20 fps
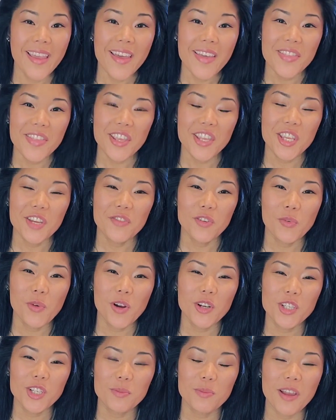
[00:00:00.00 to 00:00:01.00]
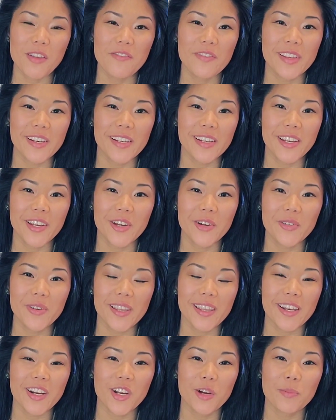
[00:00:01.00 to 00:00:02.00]
Thank you for watching my video,
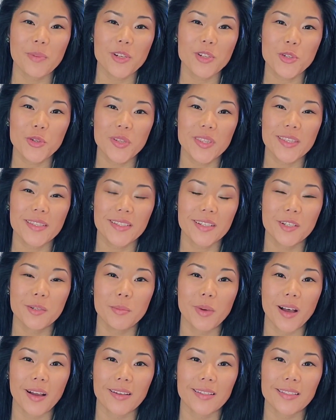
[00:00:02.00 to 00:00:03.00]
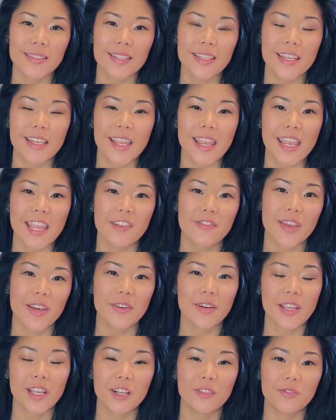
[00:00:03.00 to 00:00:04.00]
and I hope you enjoyed this unboxing and found
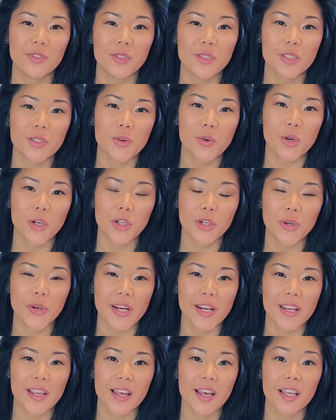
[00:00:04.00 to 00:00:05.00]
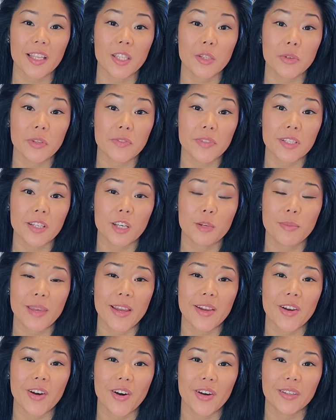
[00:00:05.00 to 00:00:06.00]
it helpful in ordering a Louis Vuitton
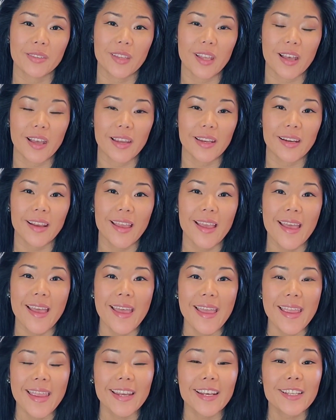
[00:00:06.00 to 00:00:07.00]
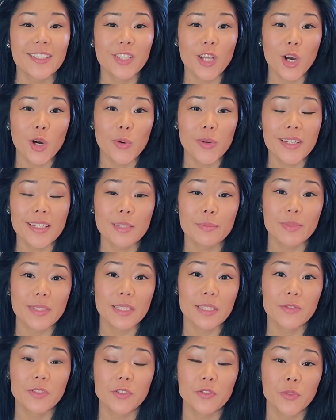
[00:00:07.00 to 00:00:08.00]
bag online. And as always,
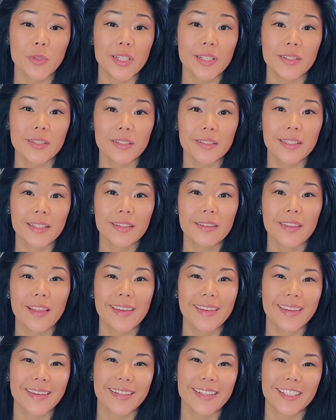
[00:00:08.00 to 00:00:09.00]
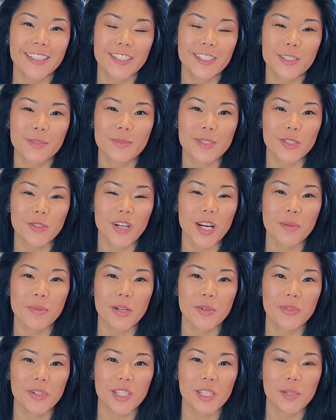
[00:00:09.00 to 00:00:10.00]
please feel free to click like and click subscribe.
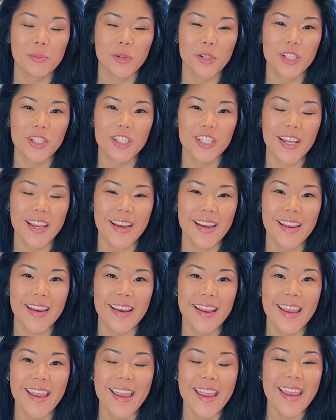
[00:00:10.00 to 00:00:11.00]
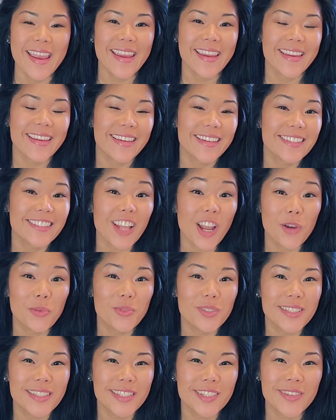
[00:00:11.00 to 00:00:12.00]
I'd really appreciate it, and I
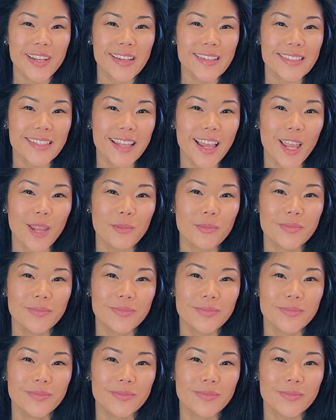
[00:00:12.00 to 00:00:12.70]
will see you next time.